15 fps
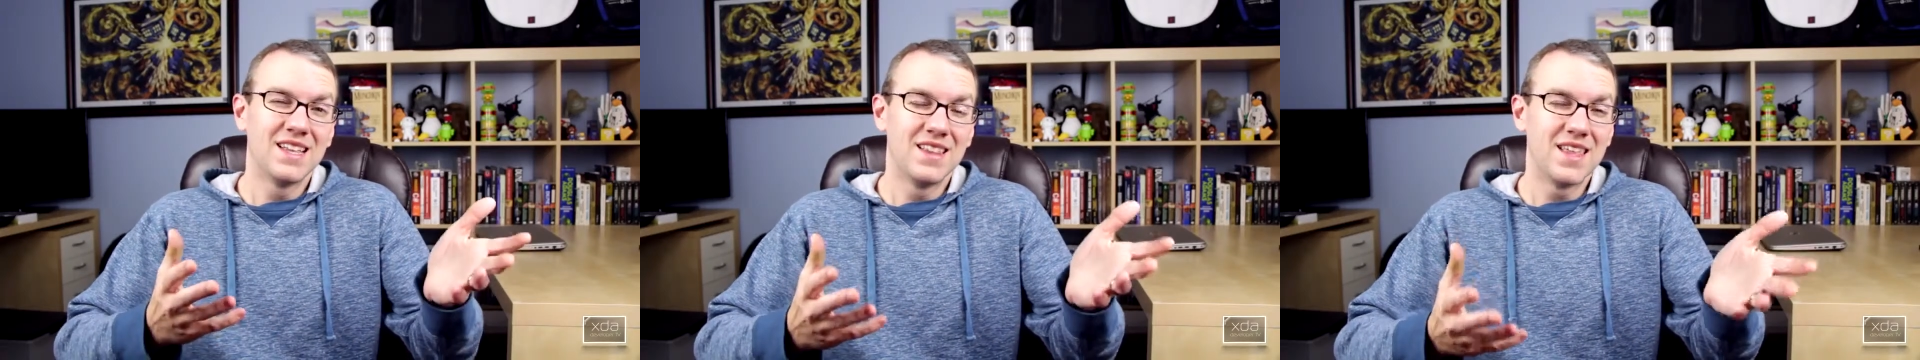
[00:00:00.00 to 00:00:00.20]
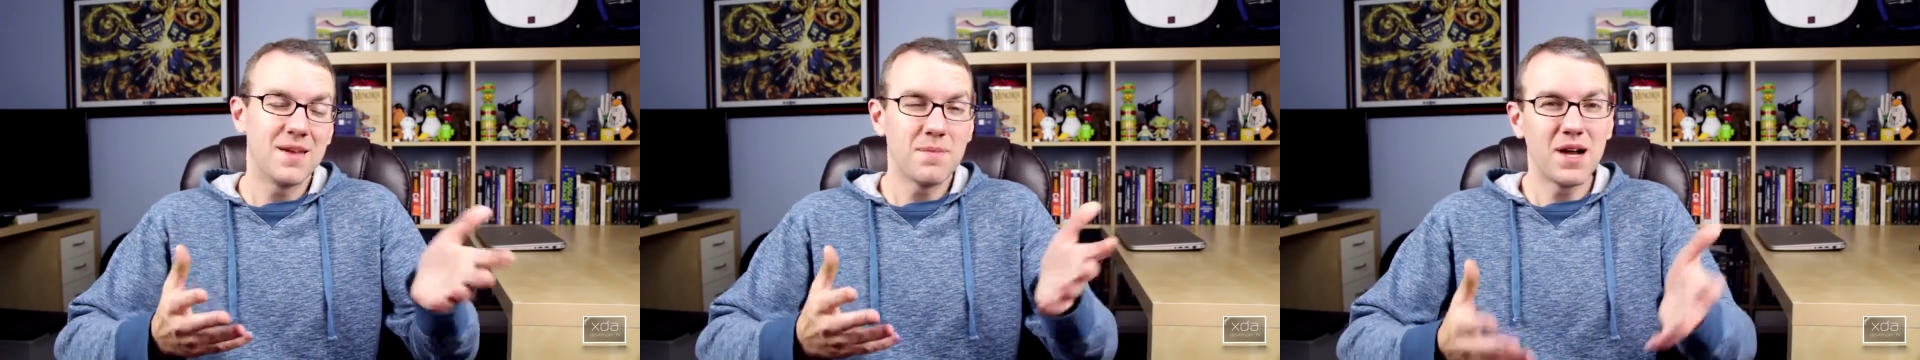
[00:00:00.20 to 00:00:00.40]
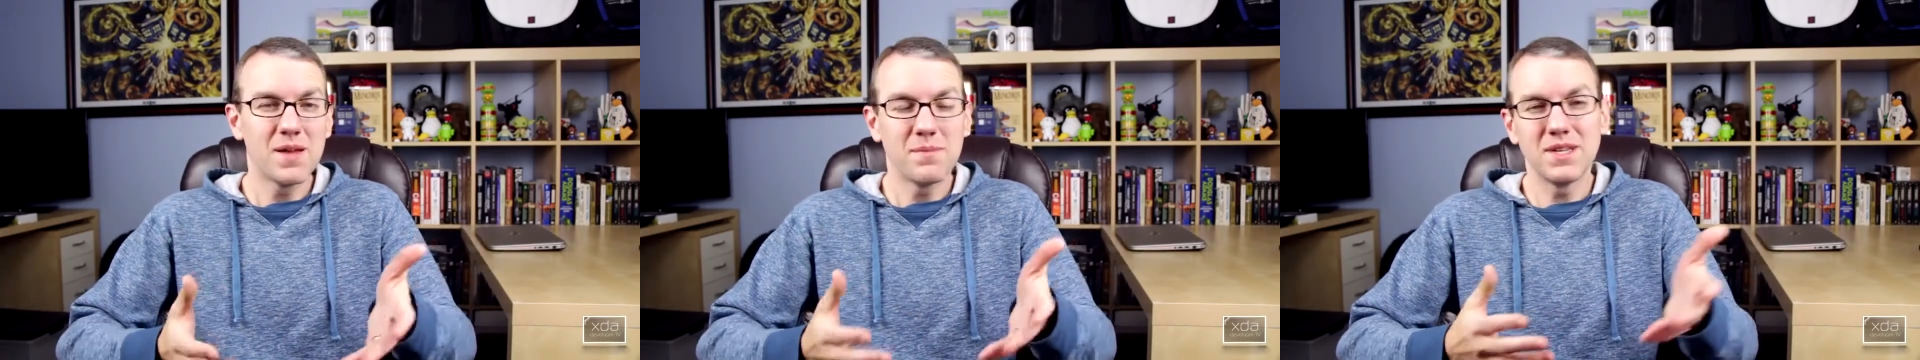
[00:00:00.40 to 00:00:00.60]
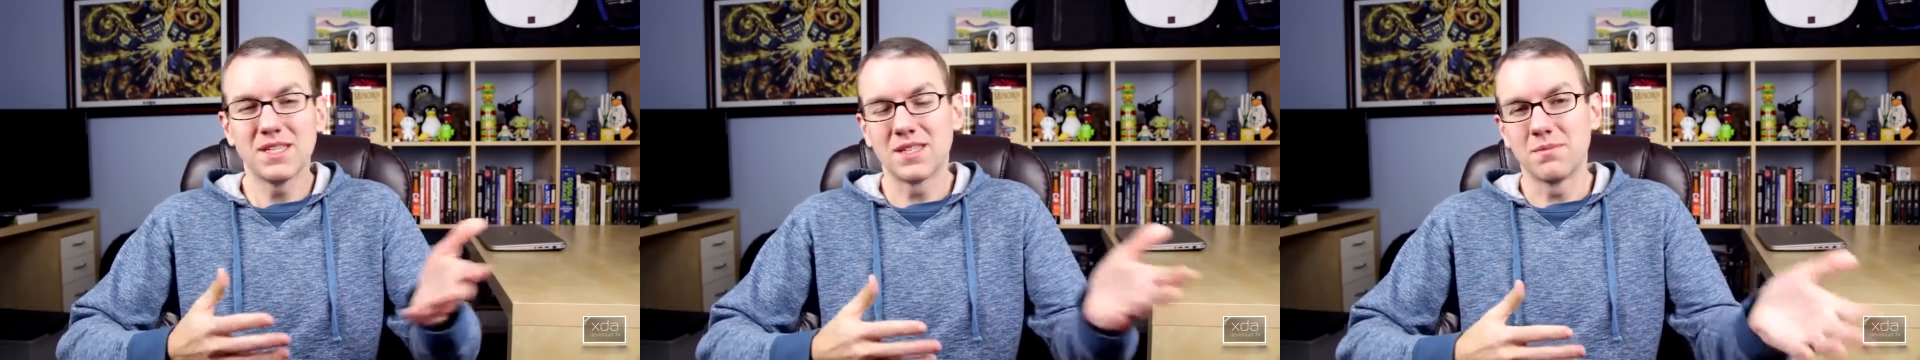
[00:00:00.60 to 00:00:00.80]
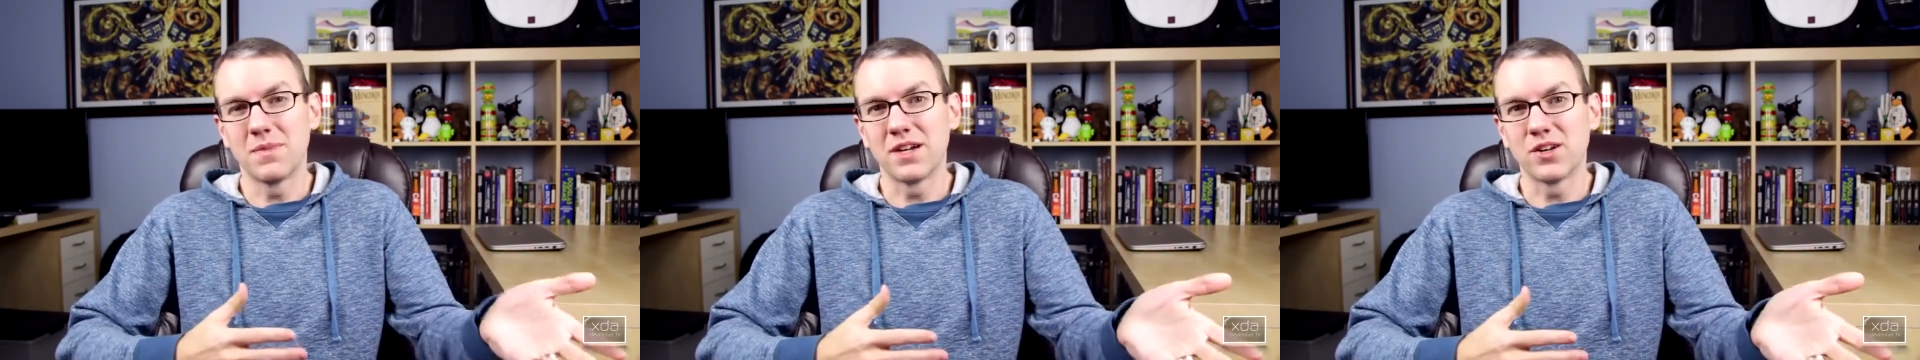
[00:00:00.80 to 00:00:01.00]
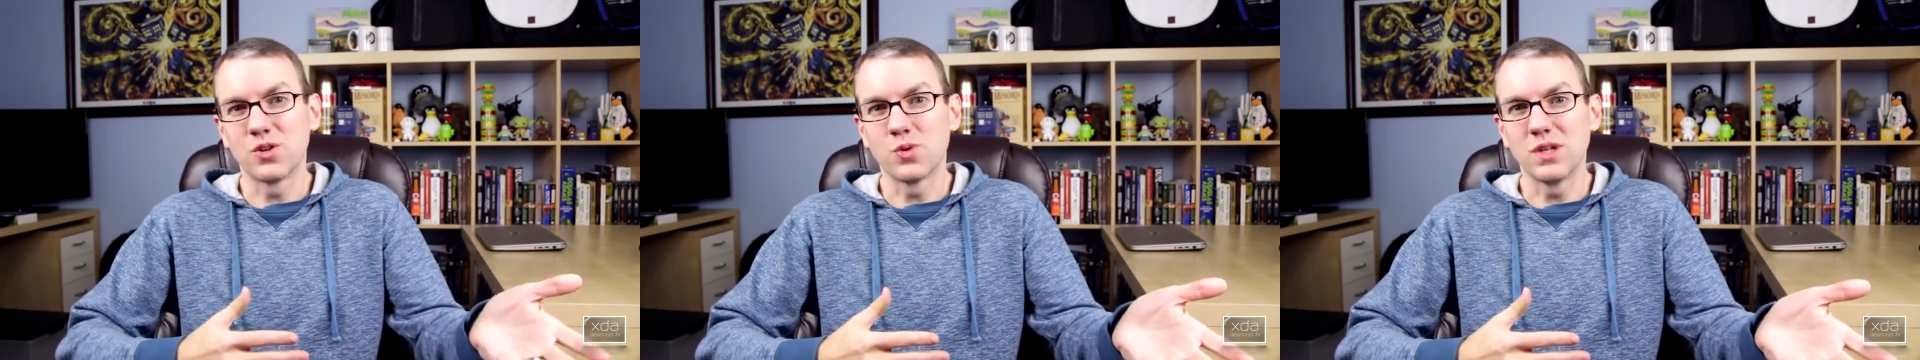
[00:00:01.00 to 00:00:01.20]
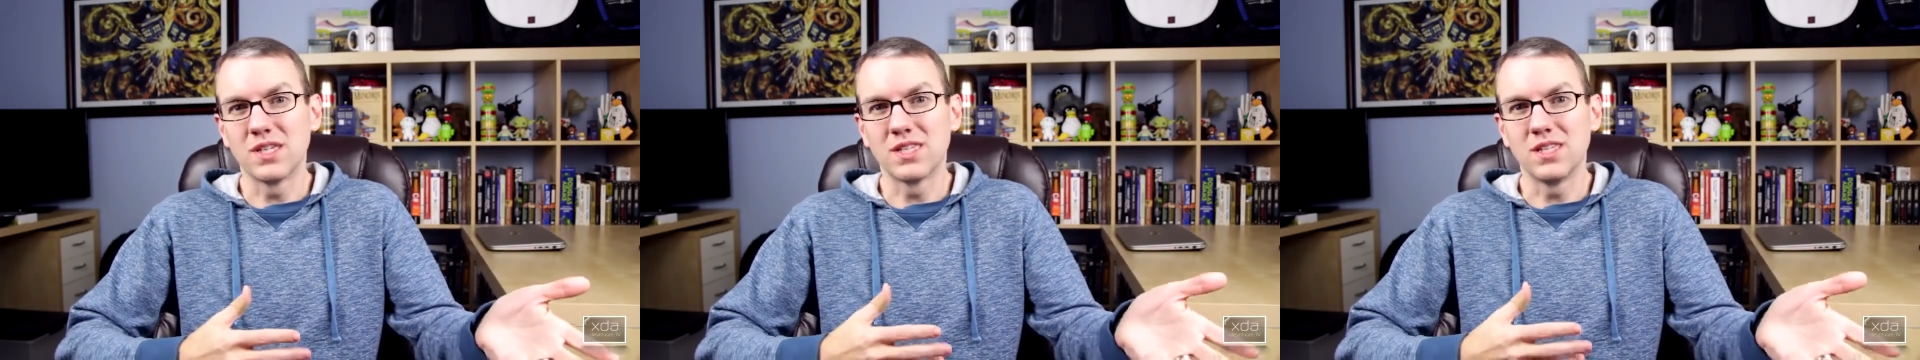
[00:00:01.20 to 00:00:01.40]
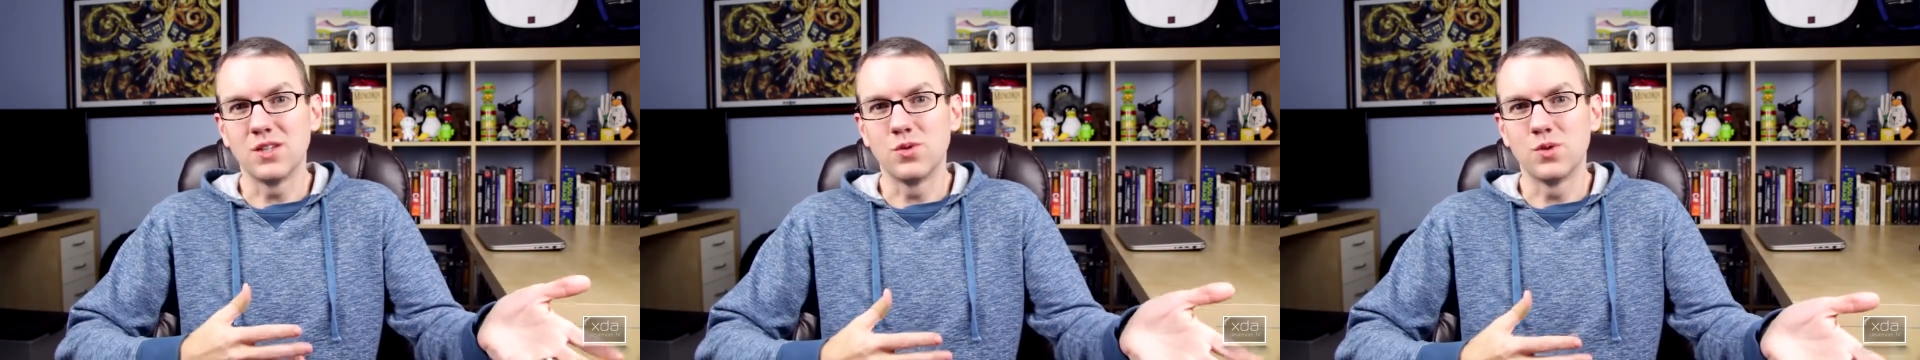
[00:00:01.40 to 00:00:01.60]
they might be some minor
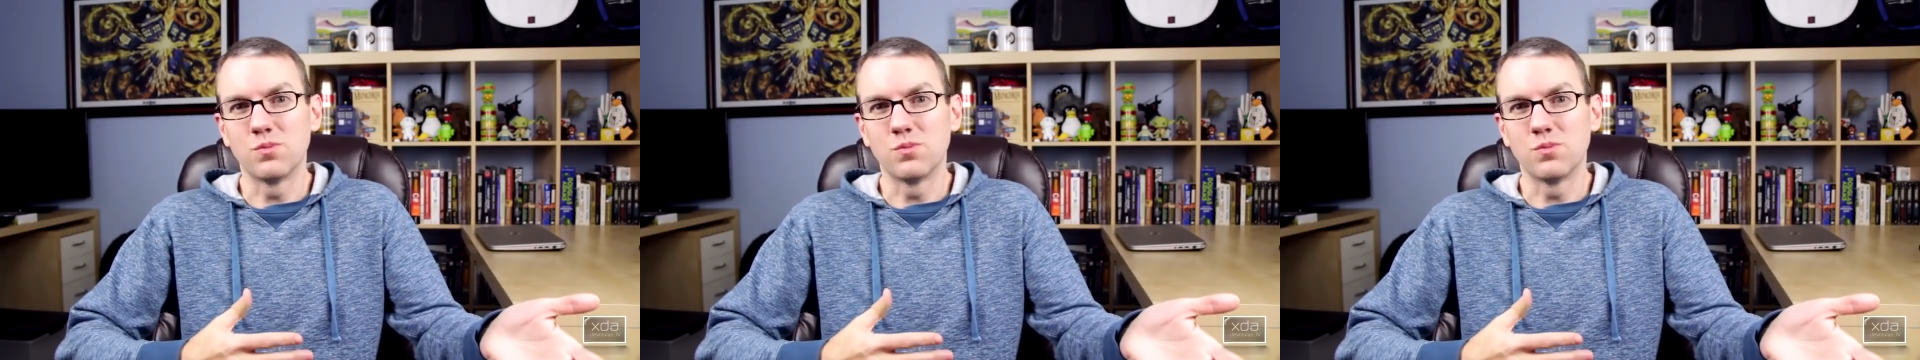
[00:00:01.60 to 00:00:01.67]
tweaks that you